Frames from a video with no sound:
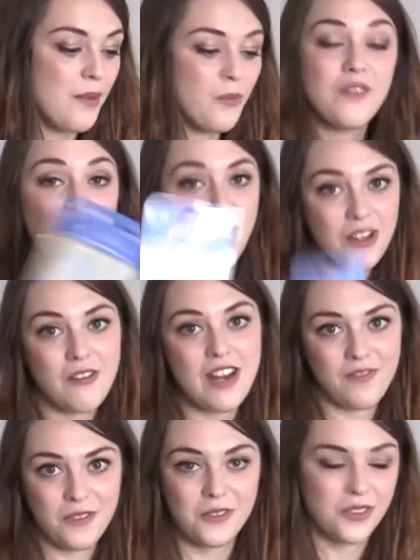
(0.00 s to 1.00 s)
we're very
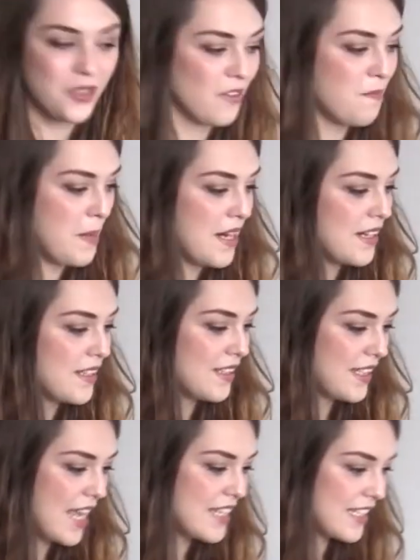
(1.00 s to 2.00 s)
grateful to have been
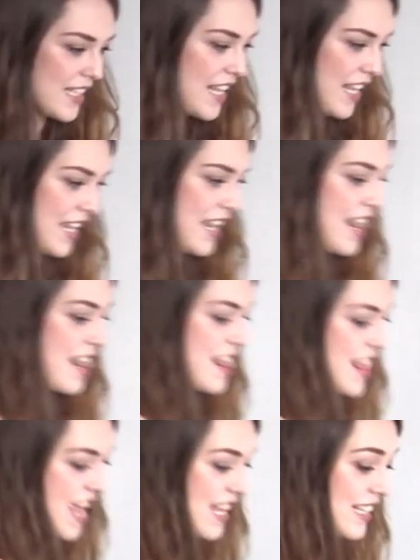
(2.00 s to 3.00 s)
sent
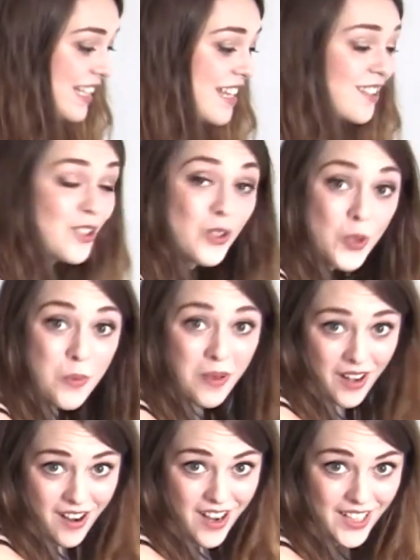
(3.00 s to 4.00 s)
this. It's
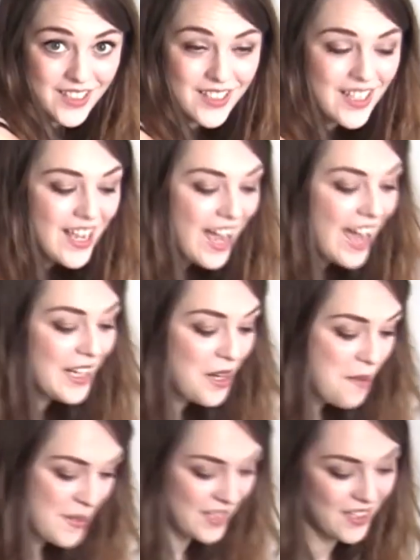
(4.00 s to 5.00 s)
super kind, and
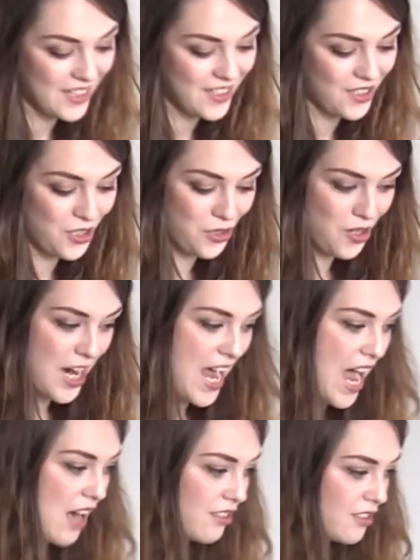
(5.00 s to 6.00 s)
I'm excited to try it
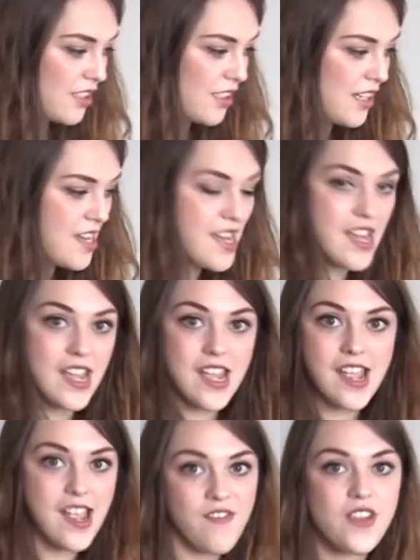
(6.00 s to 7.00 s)
out.
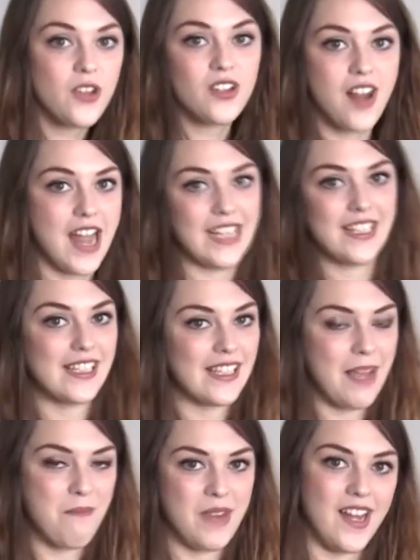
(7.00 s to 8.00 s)
If you'd like to
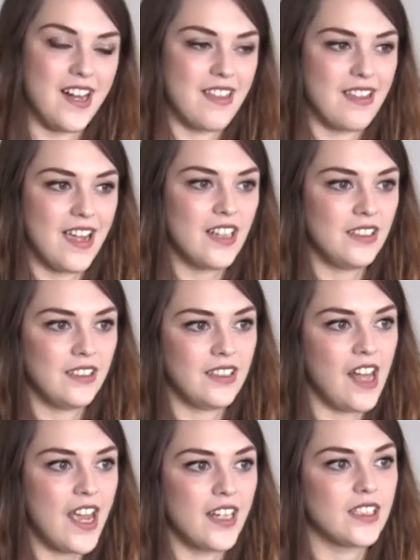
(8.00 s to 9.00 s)
send me anything,
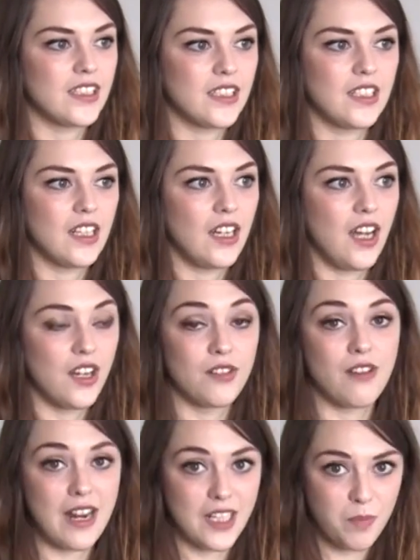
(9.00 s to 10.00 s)
like a
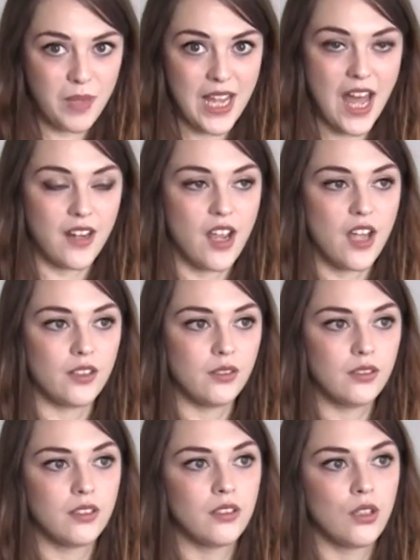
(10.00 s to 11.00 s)
grand piano,
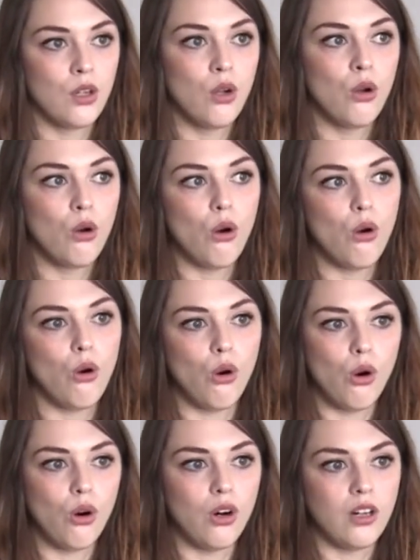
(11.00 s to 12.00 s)

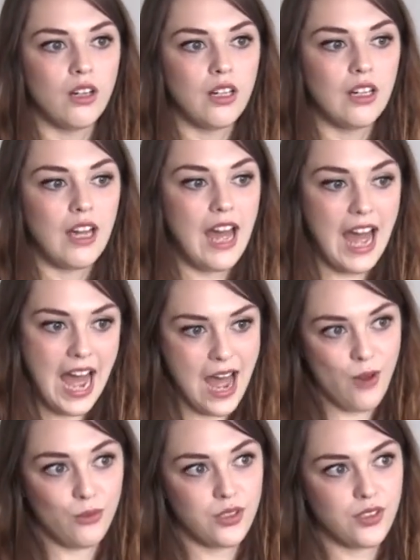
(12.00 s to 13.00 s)
or a
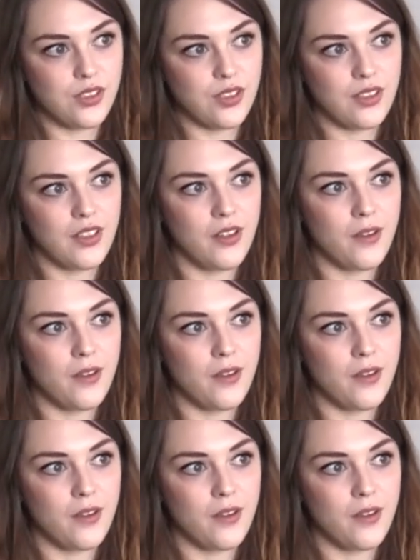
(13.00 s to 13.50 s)
house,